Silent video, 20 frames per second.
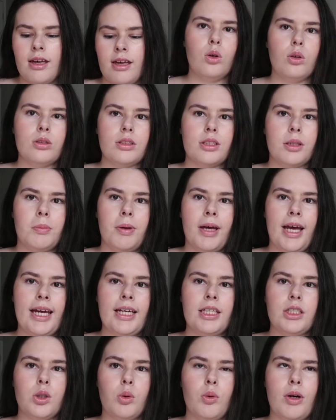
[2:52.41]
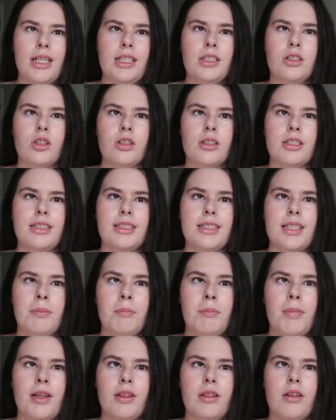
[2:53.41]
Also pay $20 a
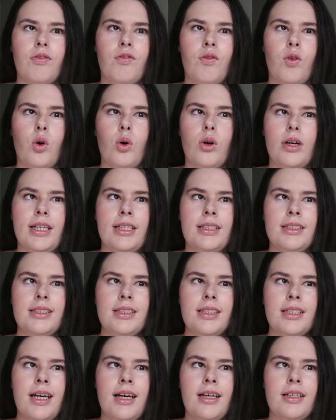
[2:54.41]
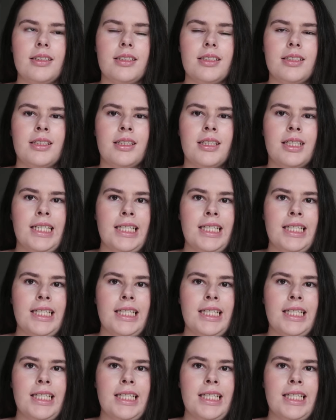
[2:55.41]
month for internet.